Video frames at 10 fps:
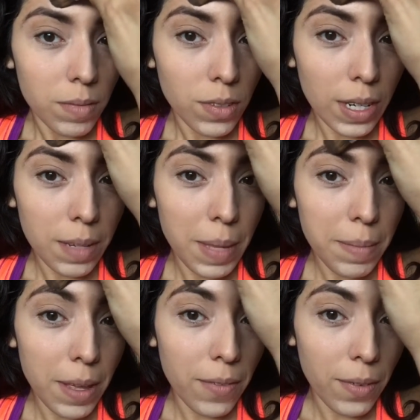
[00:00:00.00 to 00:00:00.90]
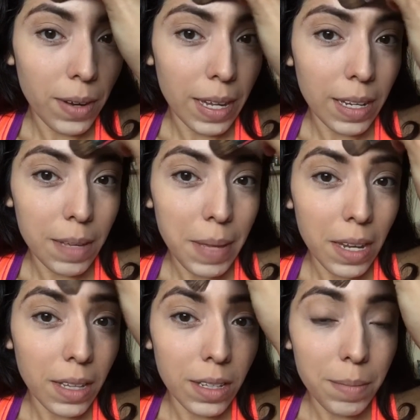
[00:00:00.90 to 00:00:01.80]
try to make my forehead come
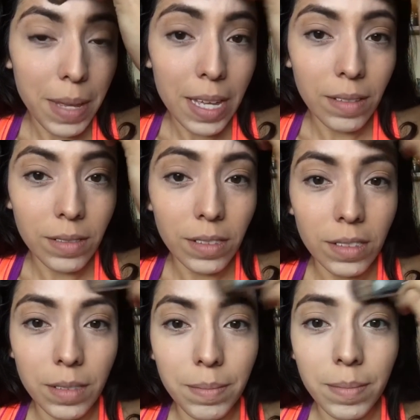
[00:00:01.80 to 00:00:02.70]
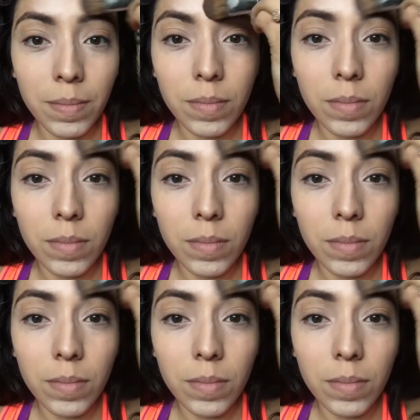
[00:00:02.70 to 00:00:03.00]
out a little bit, and